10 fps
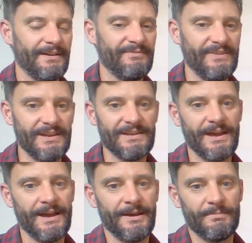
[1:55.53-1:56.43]

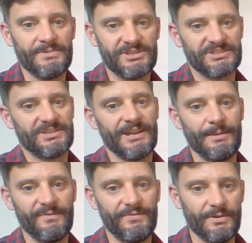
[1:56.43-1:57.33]
Vietnam, just to name
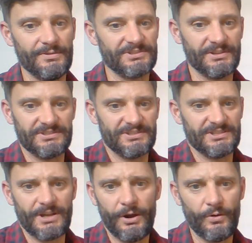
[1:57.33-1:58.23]
a few. So there's
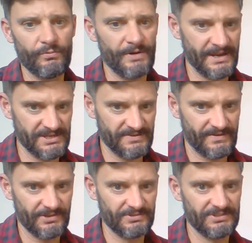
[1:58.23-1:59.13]
a whole range of
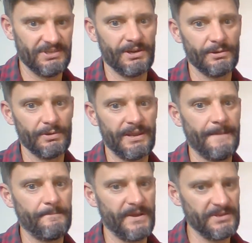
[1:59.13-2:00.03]
countries that you can look
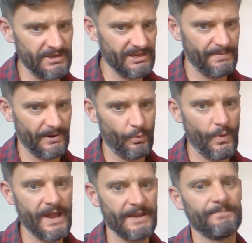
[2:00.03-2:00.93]
at, but you need to pick
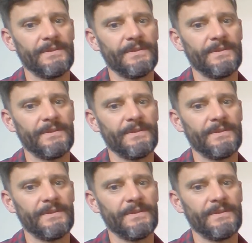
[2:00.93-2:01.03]
one.